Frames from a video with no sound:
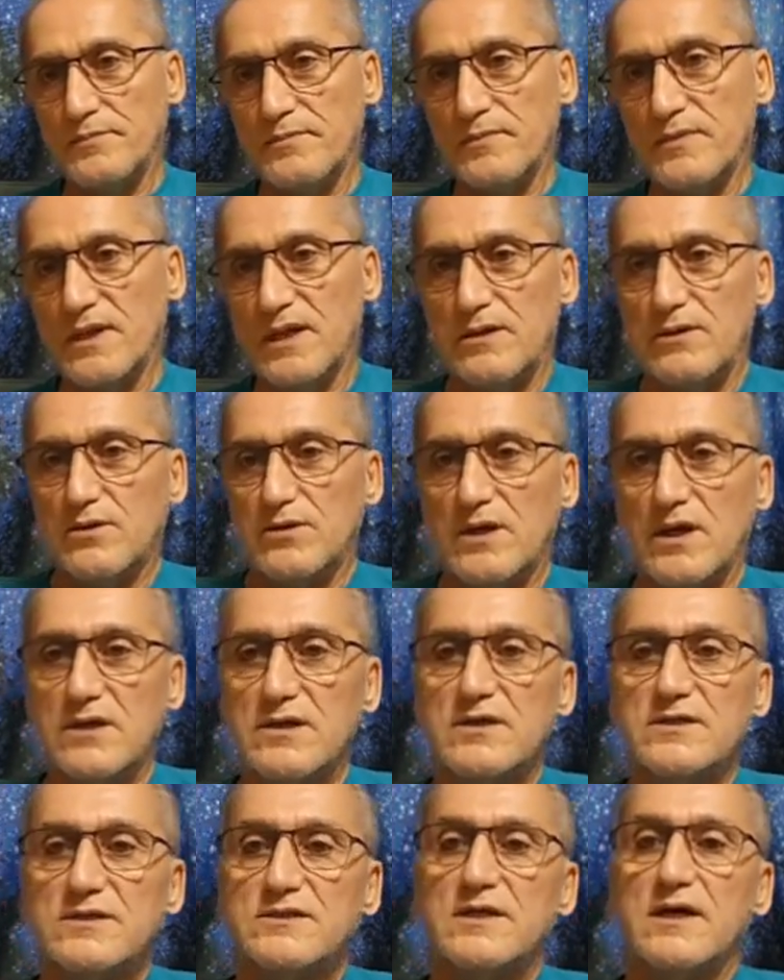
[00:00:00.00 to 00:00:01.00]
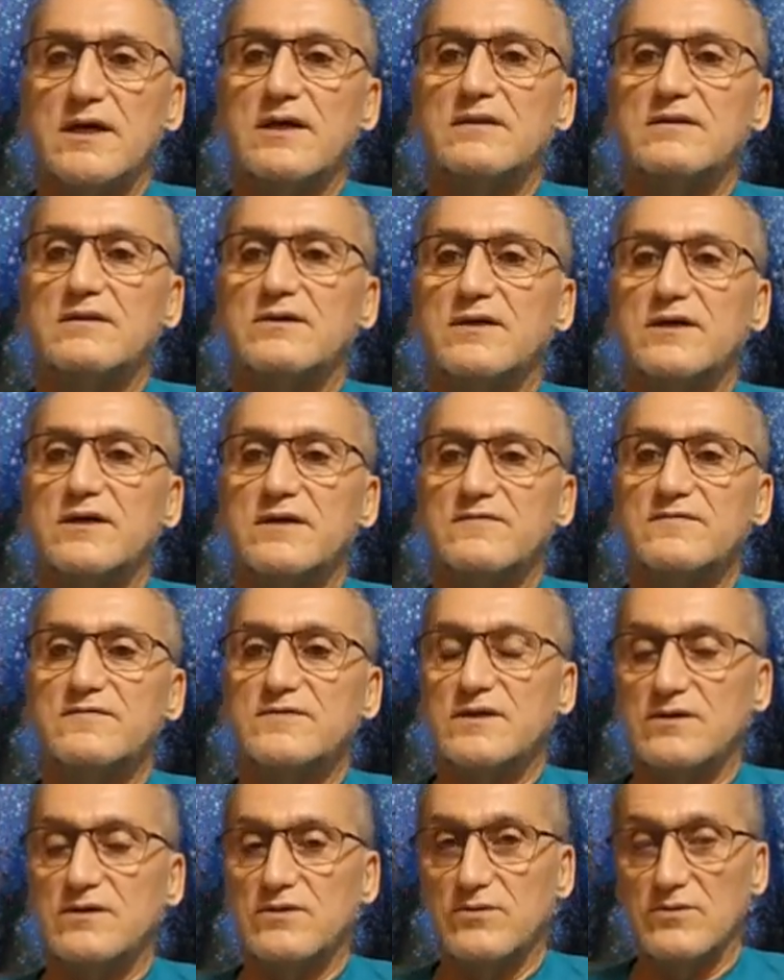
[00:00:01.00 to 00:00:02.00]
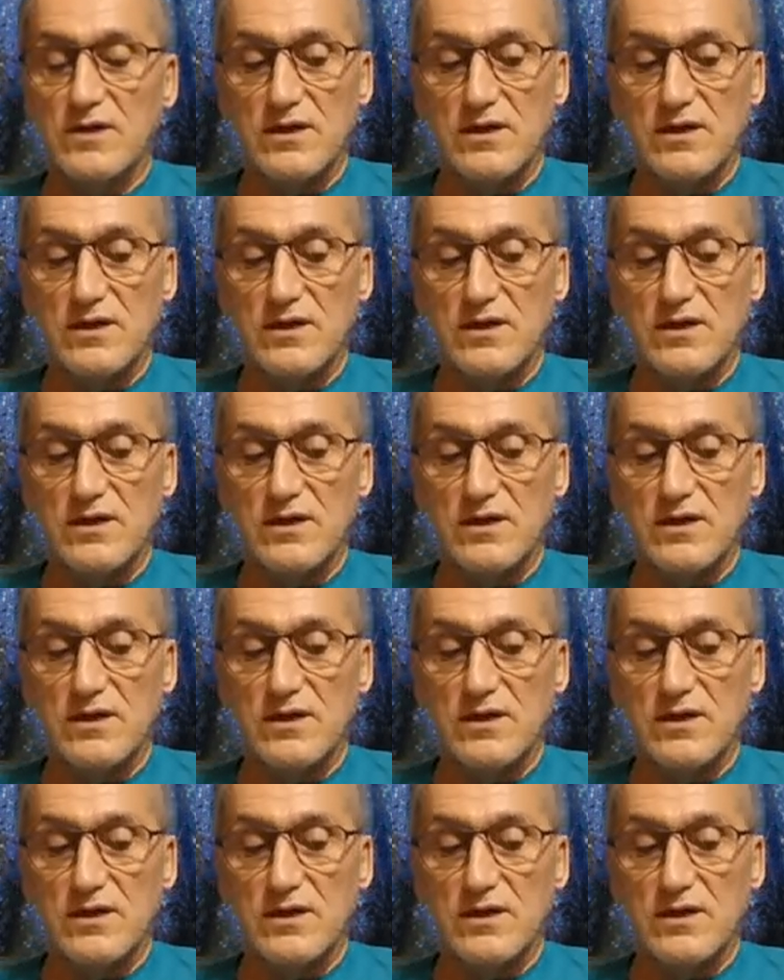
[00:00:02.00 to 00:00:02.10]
They don't understand their gifts, they don't